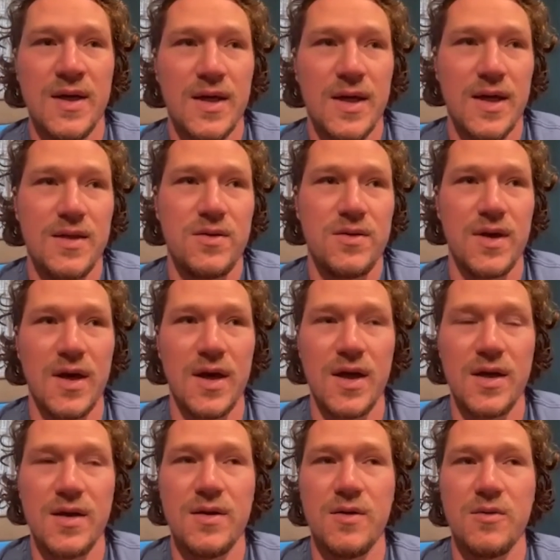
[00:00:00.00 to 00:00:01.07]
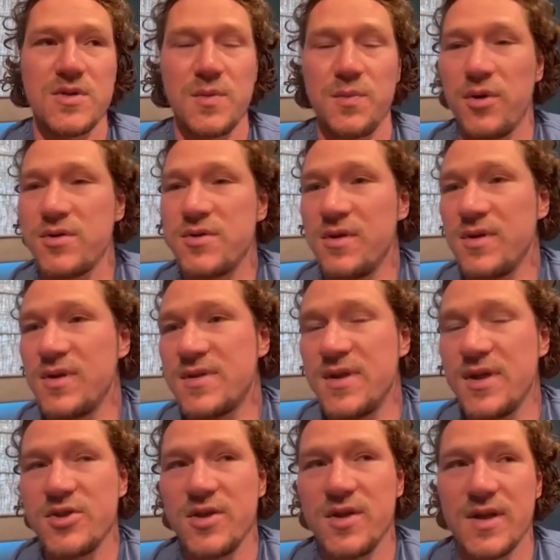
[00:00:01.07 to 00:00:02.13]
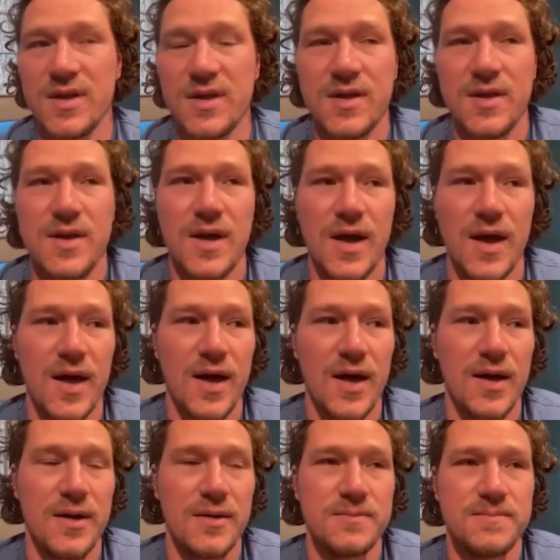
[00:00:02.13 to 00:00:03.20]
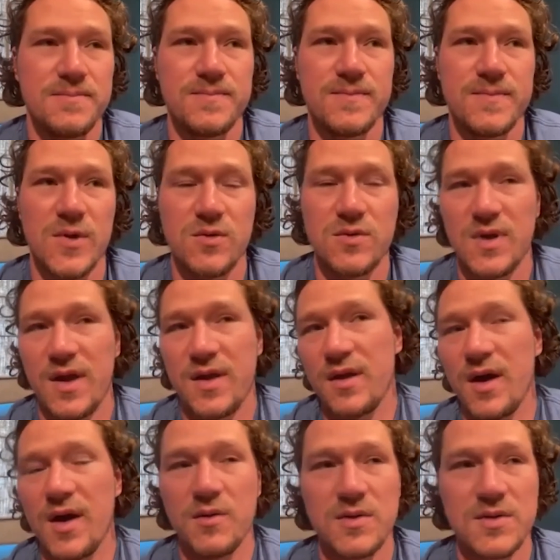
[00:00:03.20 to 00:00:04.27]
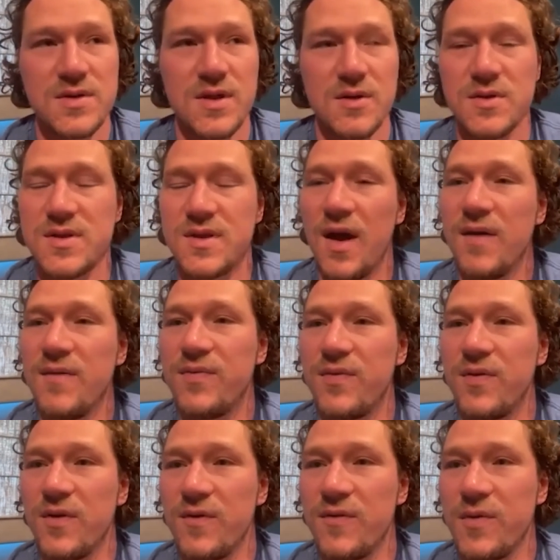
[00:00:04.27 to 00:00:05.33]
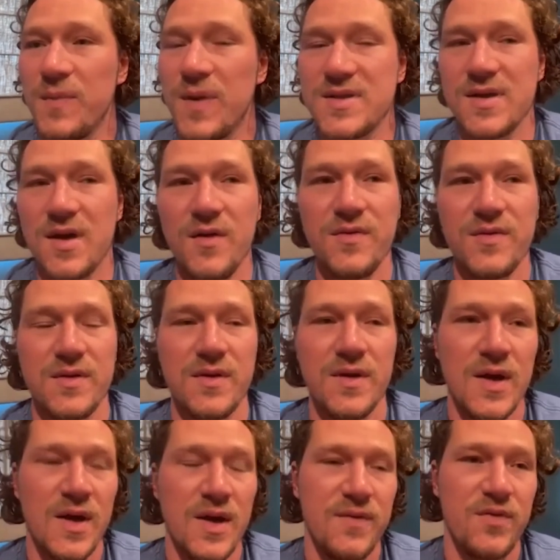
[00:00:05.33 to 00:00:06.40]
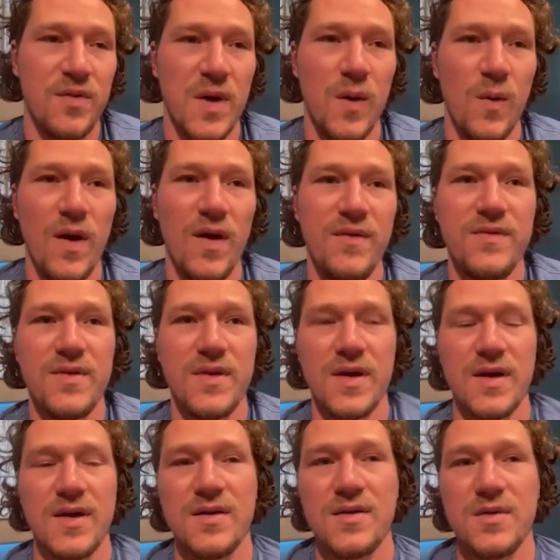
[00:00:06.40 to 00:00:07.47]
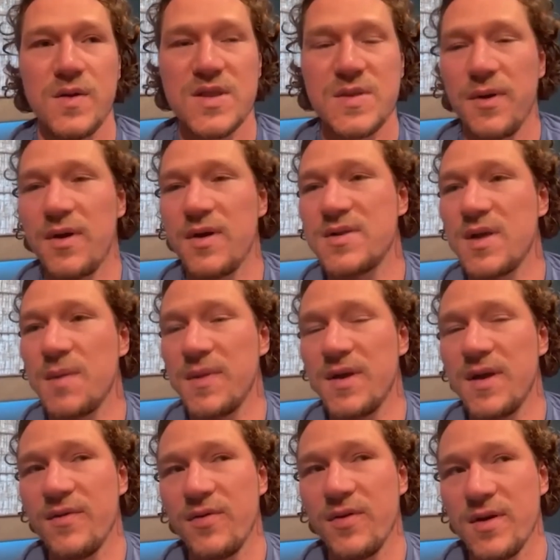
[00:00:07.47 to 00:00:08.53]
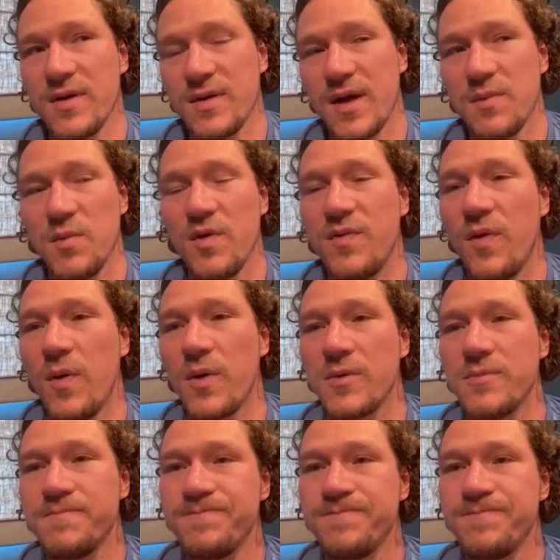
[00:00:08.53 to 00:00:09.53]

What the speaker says: it was a personal decision, and I thought it was time for myself and for my wife to experience something different and move forward.